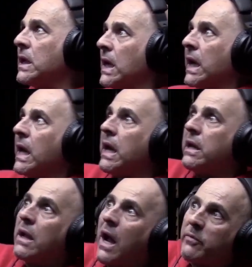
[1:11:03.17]

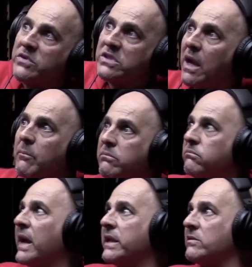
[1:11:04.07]
And obviously I'm
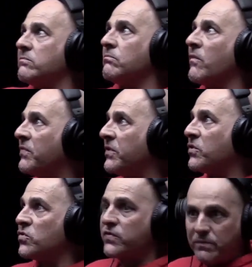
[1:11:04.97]
getting
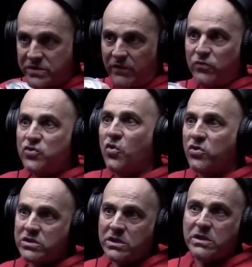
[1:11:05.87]
vehicles from several
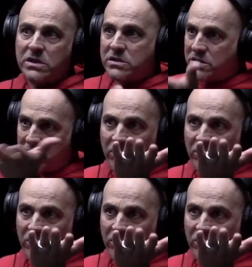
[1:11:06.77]
sources,